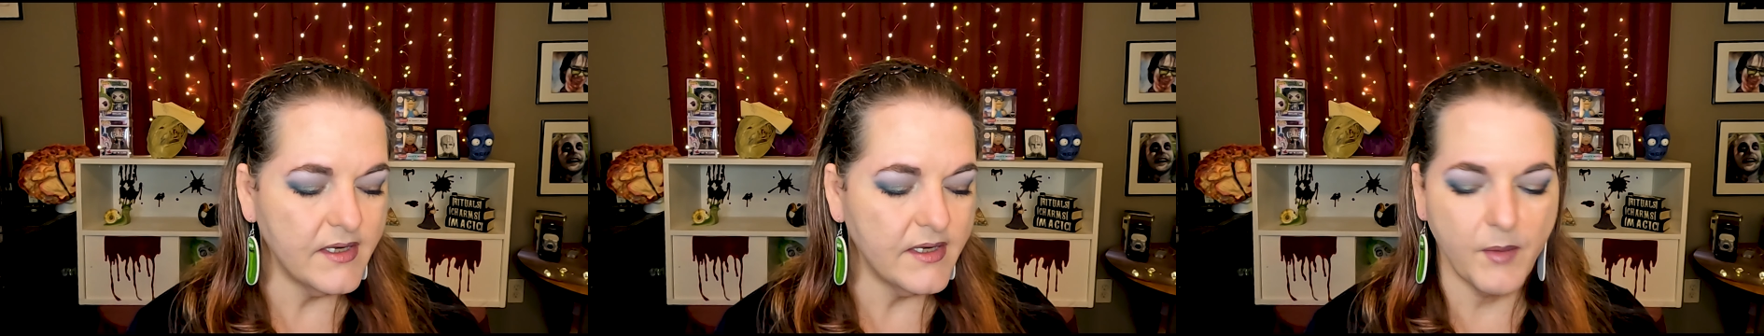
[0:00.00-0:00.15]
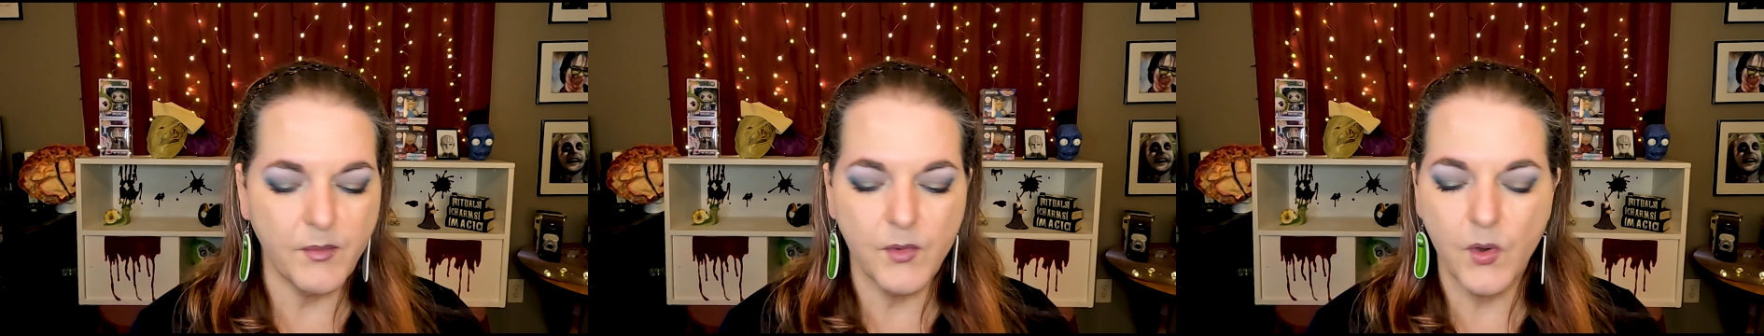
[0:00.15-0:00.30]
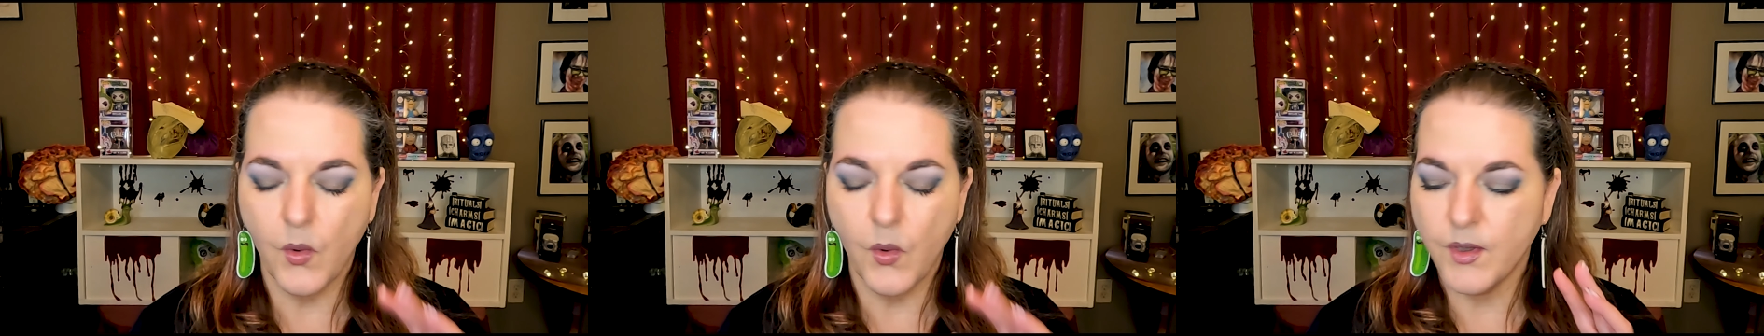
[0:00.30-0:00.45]

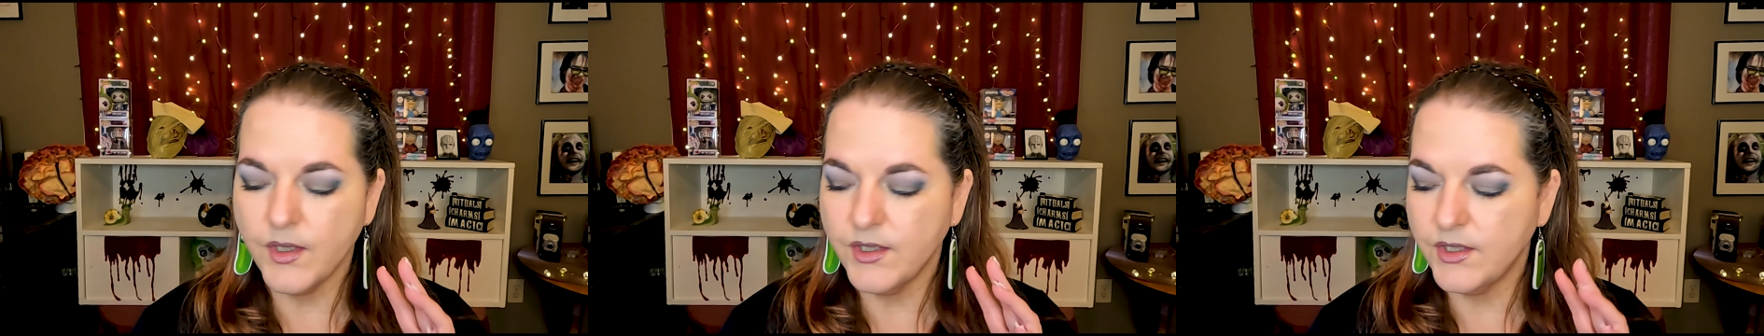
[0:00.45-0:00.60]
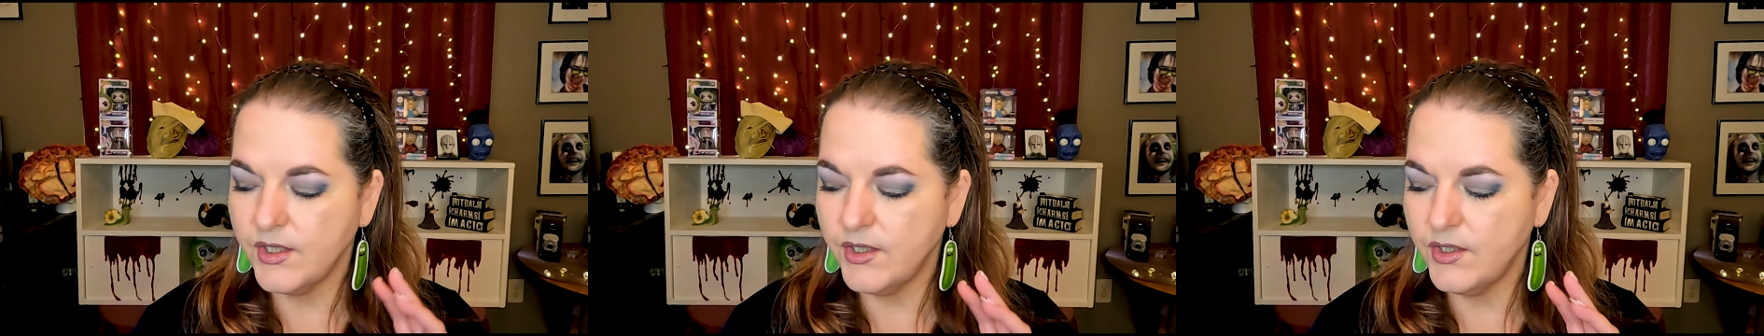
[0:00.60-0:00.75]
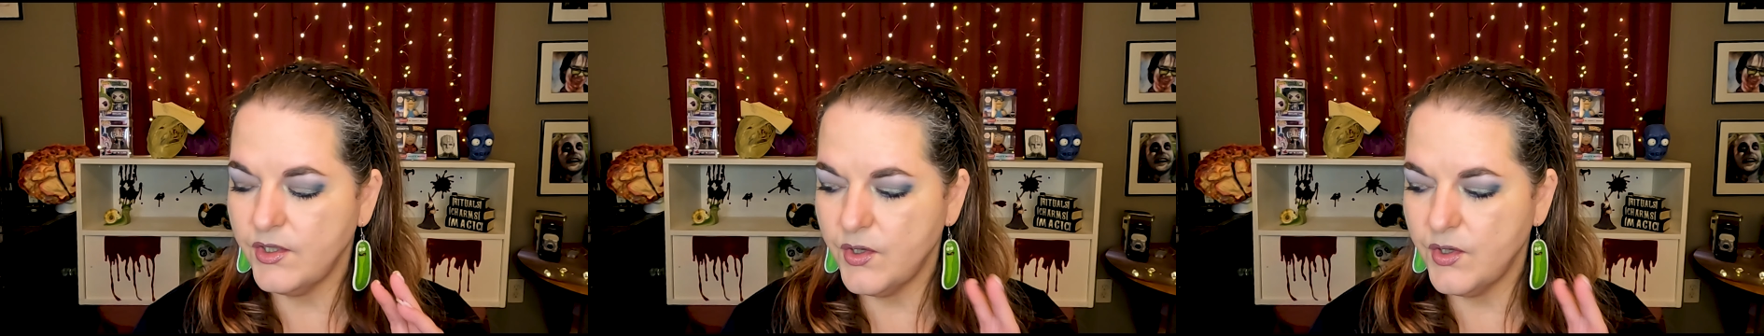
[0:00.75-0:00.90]
I'm going
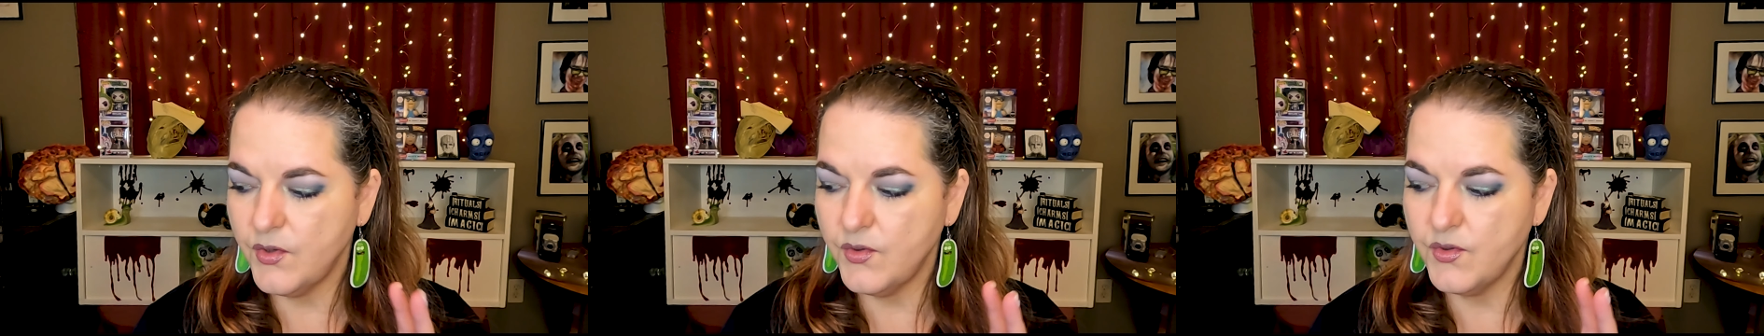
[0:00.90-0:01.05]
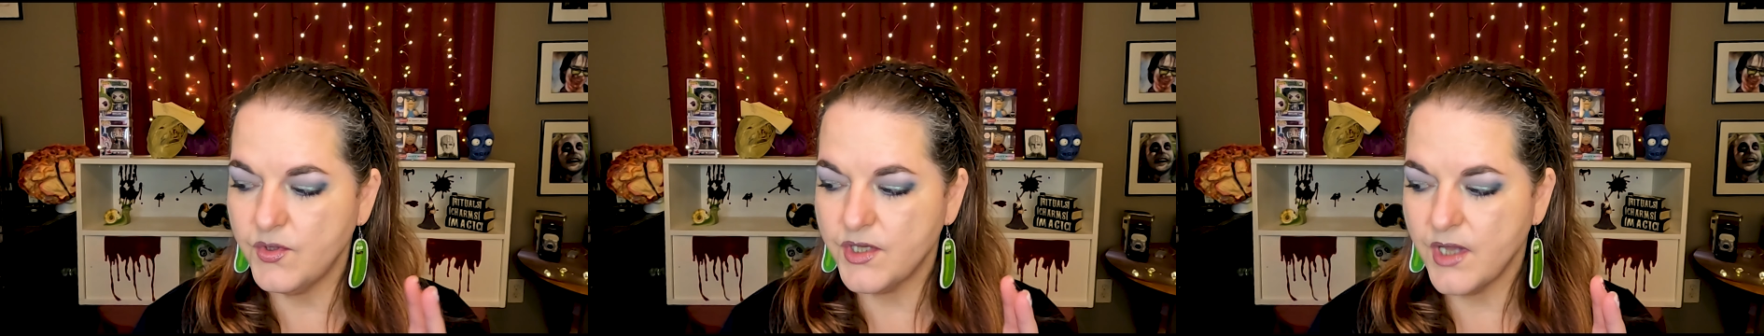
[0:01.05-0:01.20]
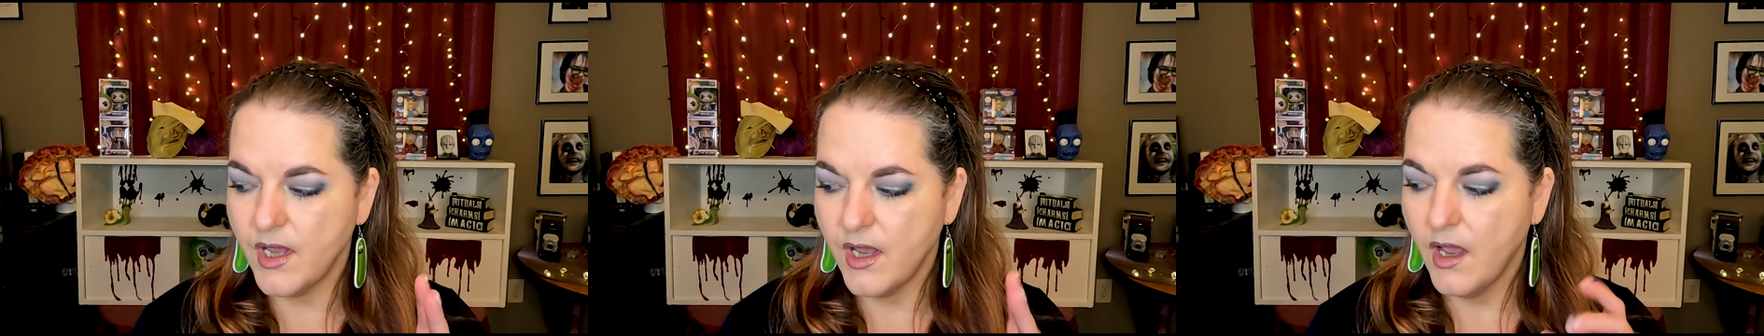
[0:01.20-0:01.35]
to
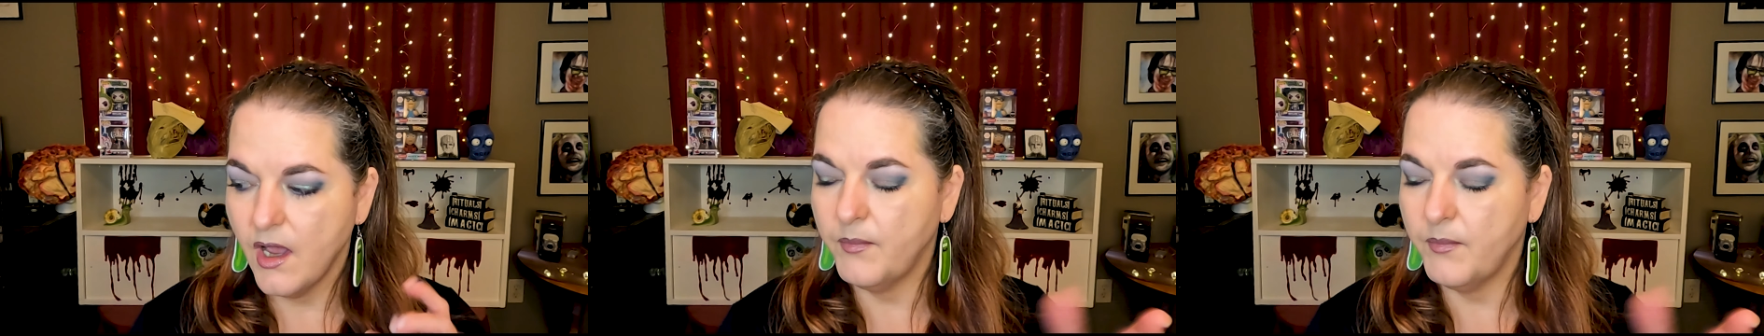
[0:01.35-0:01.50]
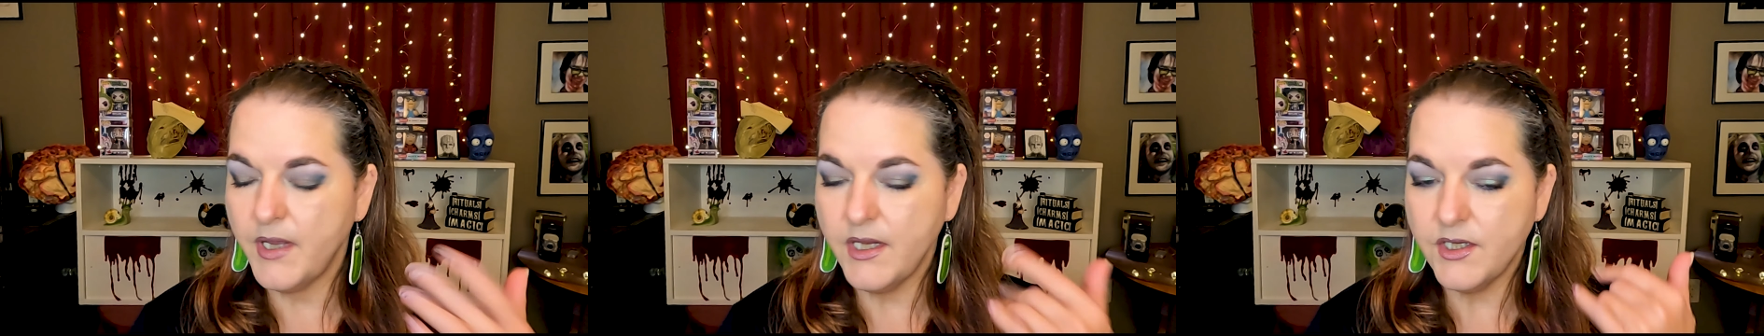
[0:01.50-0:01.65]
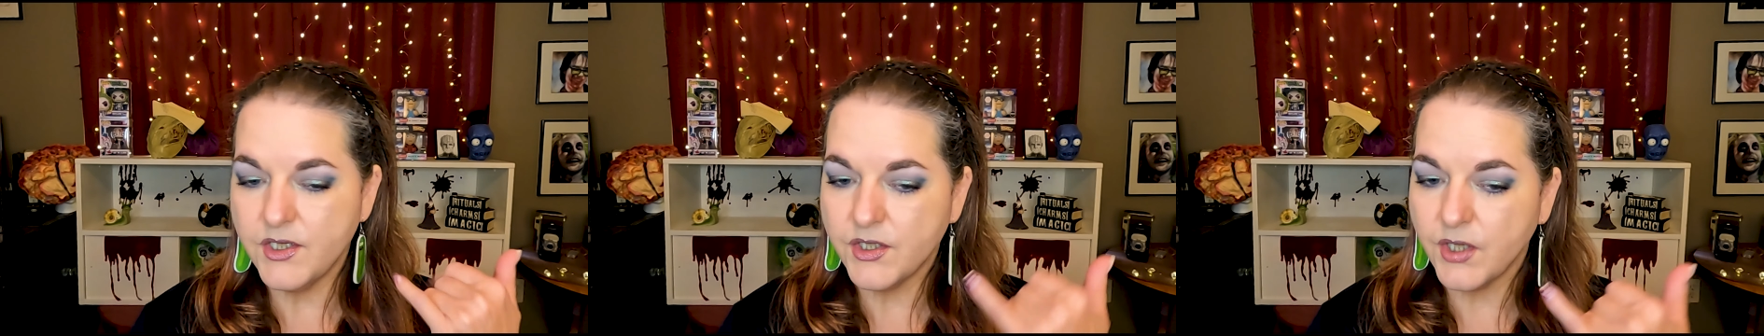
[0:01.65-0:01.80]
use
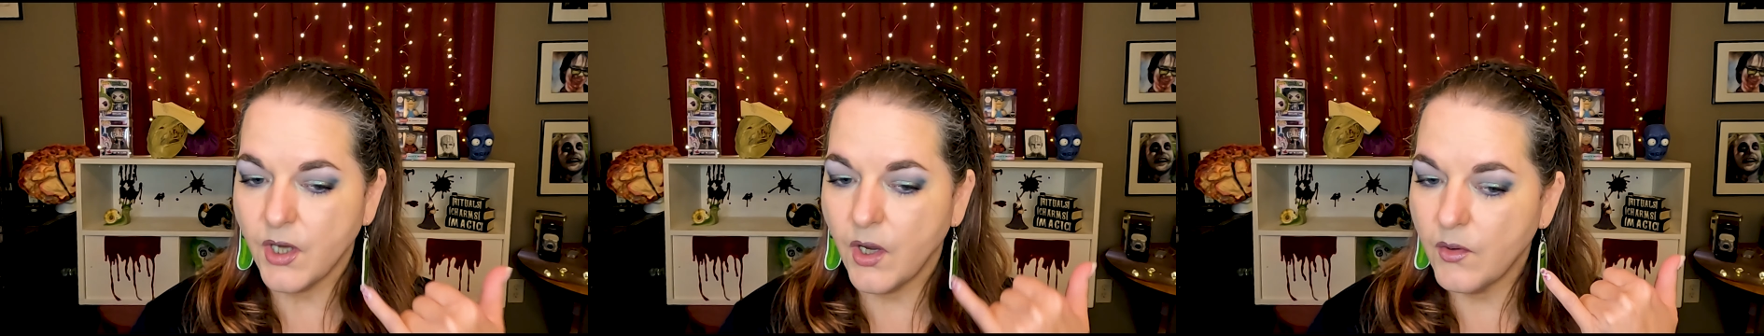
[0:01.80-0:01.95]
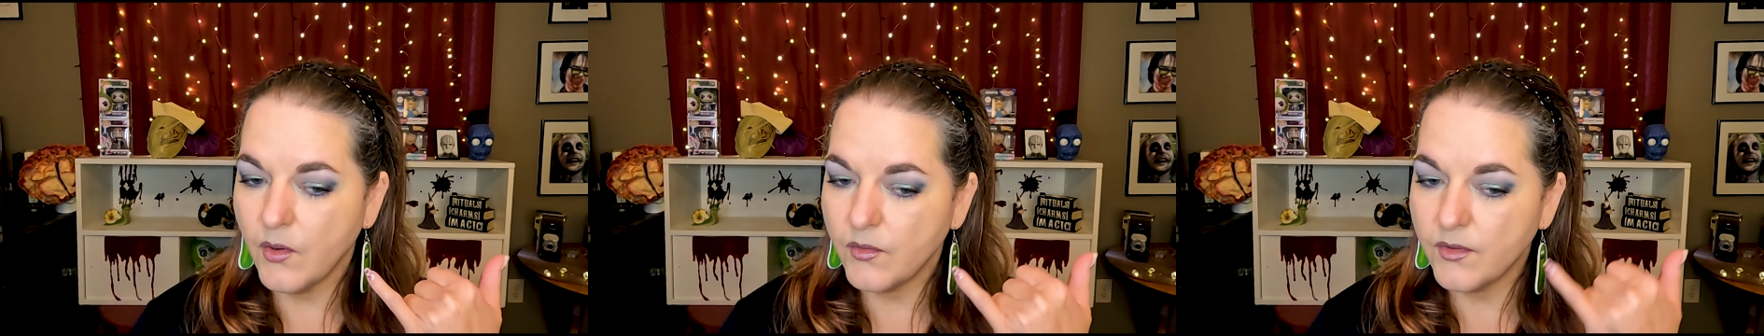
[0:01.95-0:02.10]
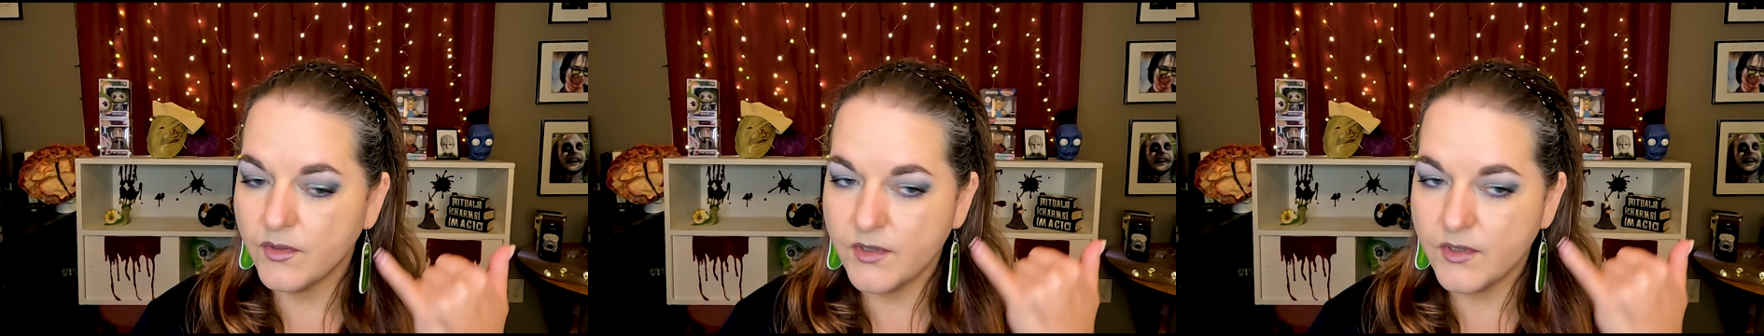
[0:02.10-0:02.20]
peach tone